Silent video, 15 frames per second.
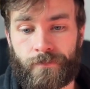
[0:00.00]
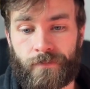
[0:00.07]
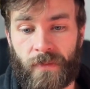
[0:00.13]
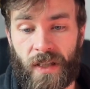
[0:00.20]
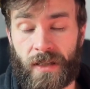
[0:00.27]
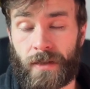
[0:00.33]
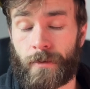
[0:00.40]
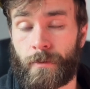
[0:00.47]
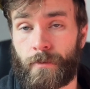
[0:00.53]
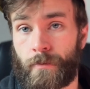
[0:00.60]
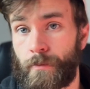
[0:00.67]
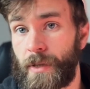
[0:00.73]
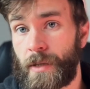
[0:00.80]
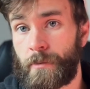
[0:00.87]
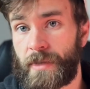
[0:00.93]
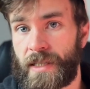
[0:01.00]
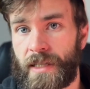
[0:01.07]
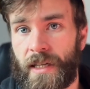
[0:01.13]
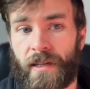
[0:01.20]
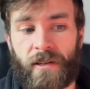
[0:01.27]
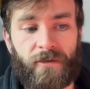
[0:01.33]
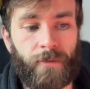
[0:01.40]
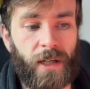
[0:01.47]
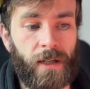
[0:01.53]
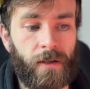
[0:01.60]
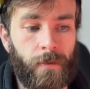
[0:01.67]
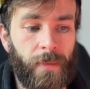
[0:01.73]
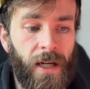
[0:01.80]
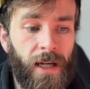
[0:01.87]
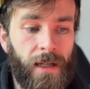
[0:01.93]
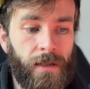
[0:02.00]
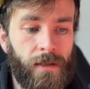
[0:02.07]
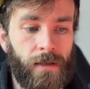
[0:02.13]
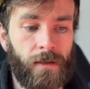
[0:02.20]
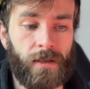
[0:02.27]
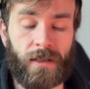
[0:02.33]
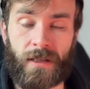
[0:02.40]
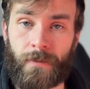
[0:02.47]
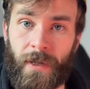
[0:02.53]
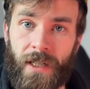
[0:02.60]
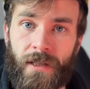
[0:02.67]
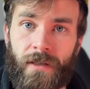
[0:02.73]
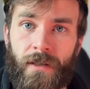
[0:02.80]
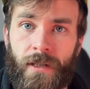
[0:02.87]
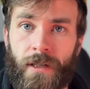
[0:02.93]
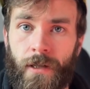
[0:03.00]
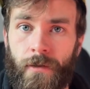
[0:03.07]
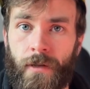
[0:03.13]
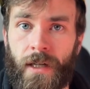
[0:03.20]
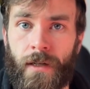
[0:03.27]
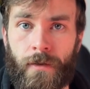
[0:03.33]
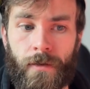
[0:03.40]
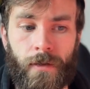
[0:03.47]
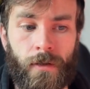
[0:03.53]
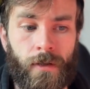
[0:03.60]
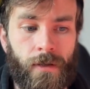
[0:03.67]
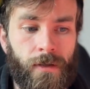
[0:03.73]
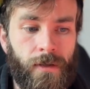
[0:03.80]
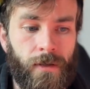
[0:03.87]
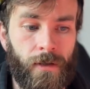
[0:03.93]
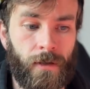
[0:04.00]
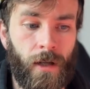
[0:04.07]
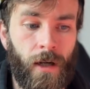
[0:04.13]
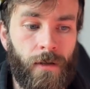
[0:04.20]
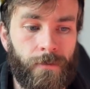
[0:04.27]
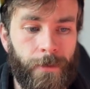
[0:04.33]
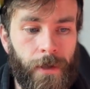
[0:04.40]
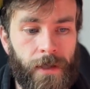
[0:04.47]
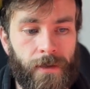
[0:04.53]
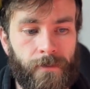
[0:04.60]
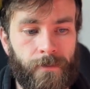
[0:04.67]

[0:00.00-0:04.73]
is a big mistake I've made in the past, especially around the long run.